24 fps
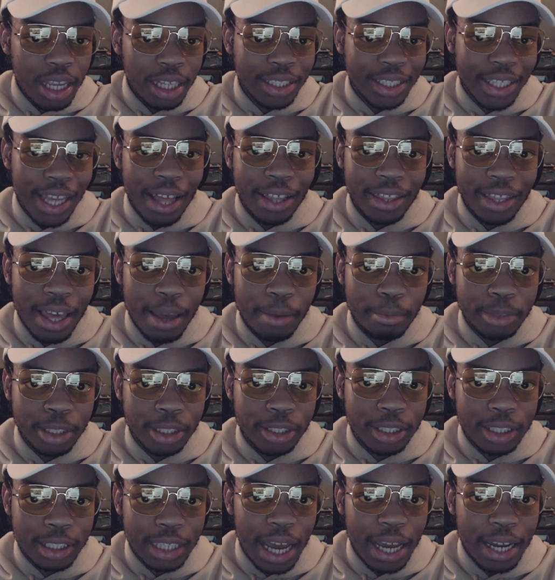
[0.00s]
and tell them
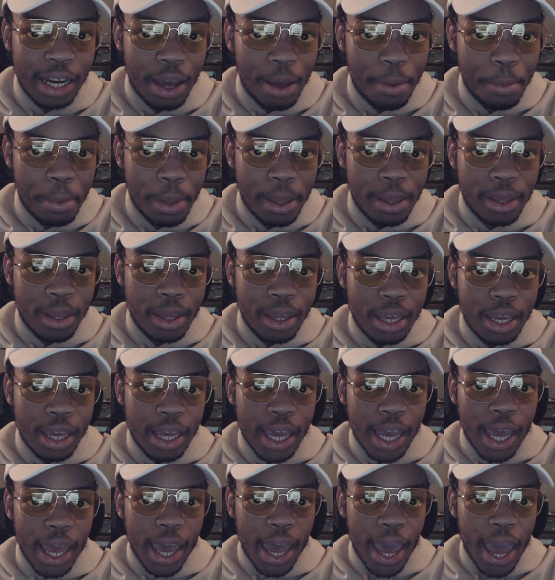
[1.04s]
to sign up,
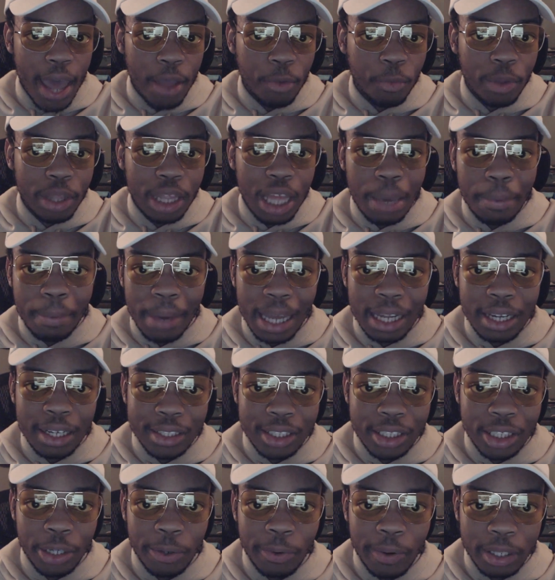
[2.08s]
and when they pay
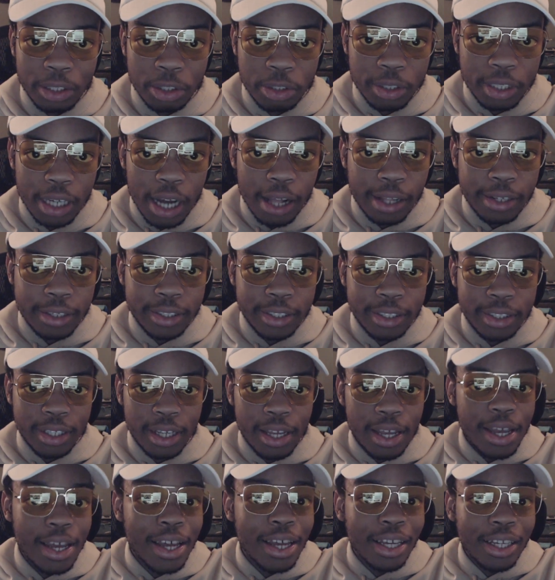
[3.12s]
the $200,